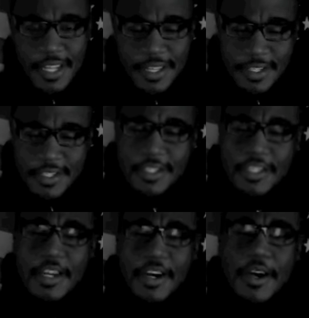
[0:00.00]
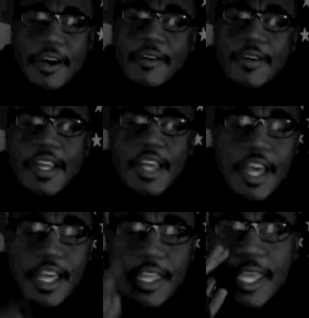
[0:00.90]
This is Khary.
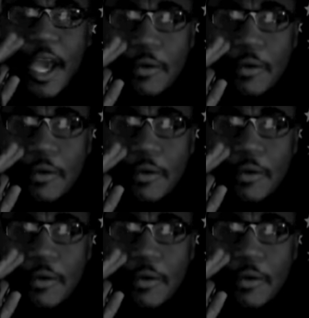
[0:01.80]
Yo,